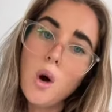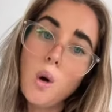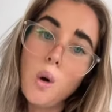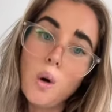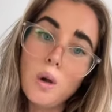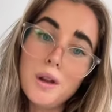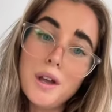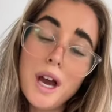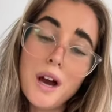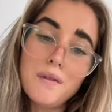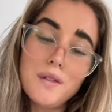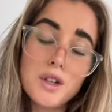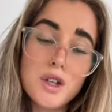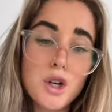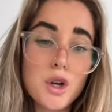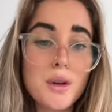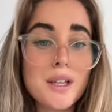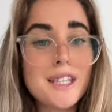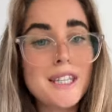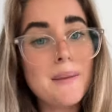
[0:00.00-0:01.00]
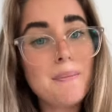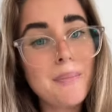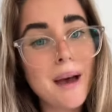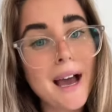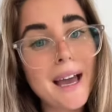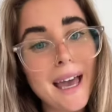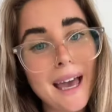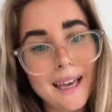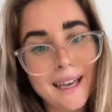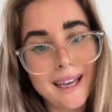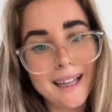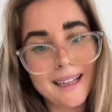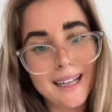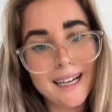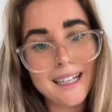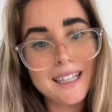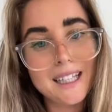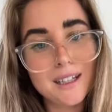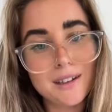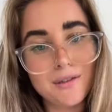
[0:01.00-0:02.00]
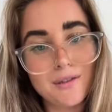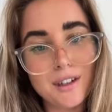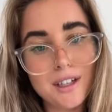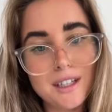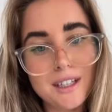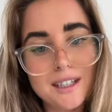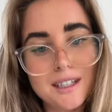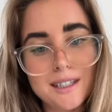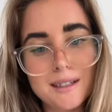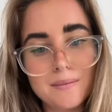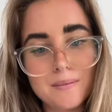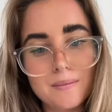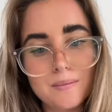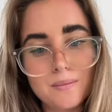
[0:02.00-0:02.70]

All you have to do is sit back and collect the difference.